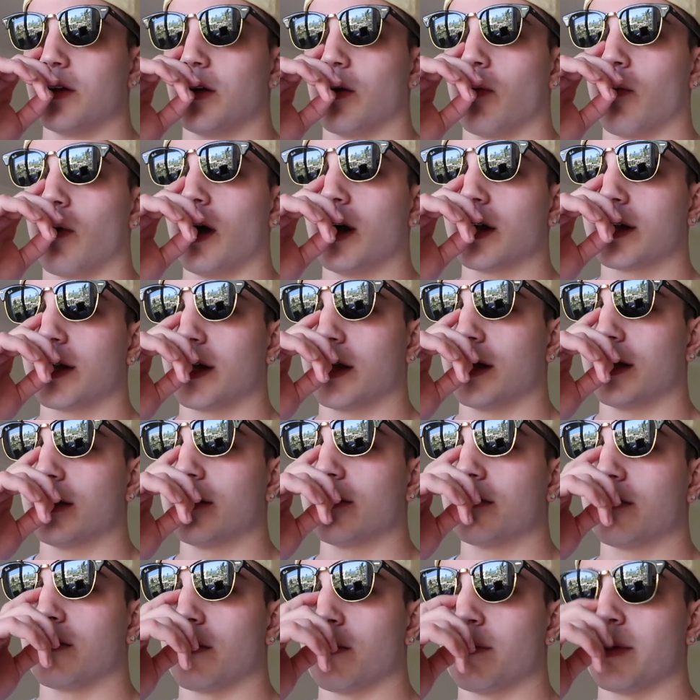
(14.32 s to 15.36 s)

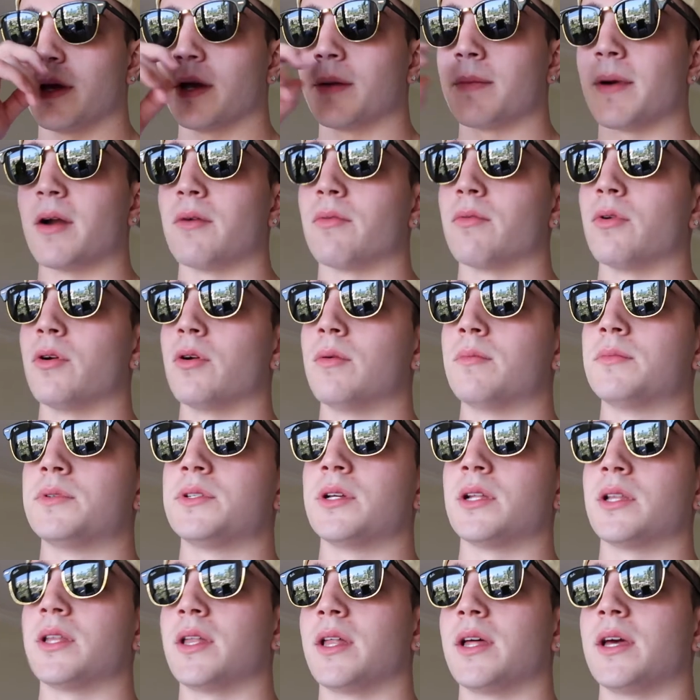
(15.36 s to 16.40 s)
walking from like my room
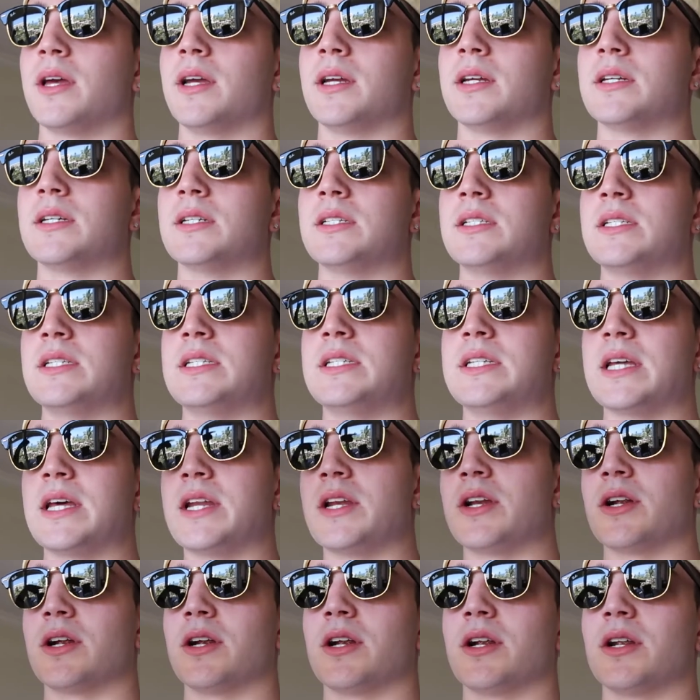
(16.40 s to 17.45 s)
to like
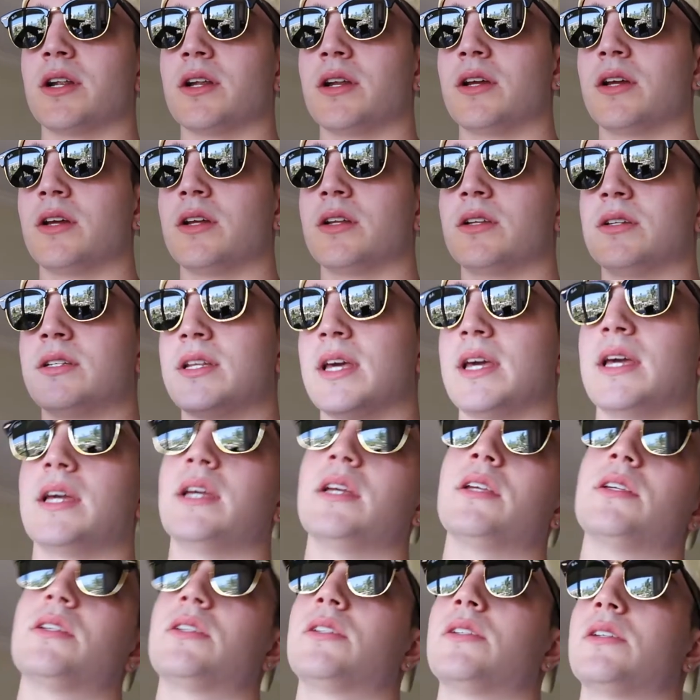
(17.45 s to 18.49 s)
dinner
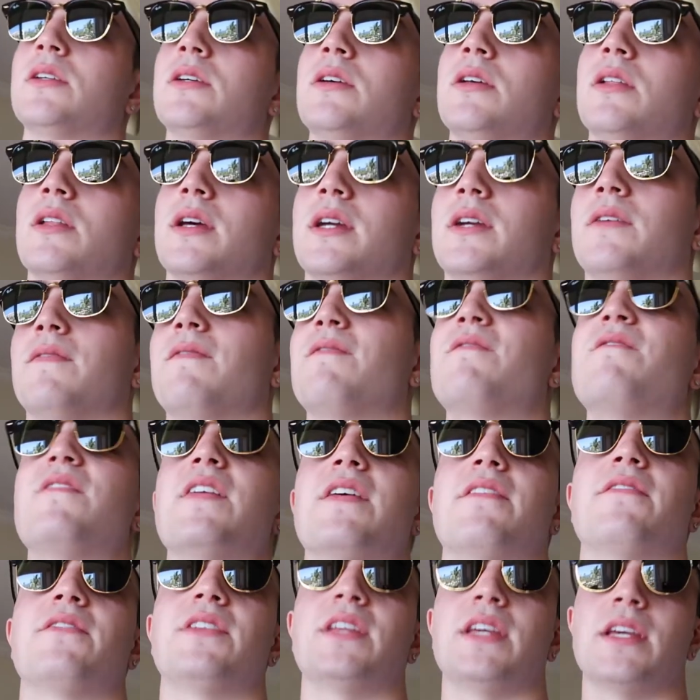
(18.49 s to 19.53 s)
takes like
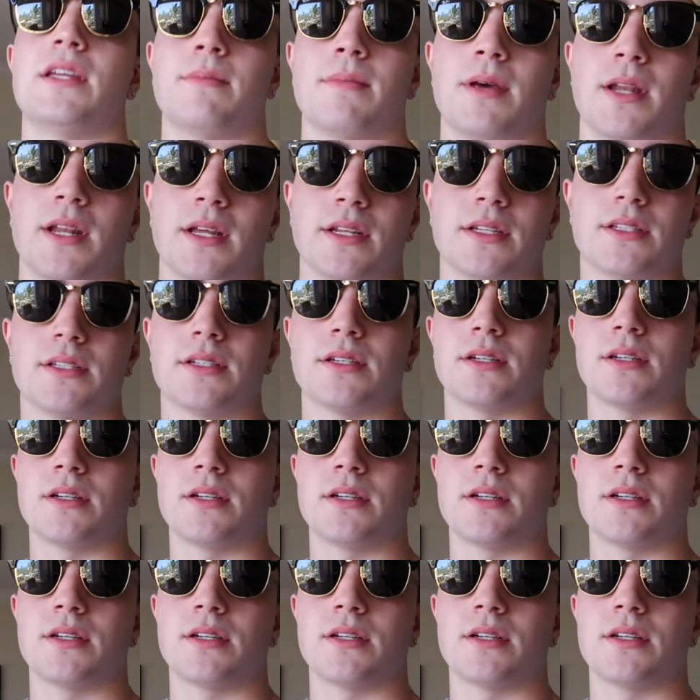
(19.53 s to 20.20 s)
fifteen minutes.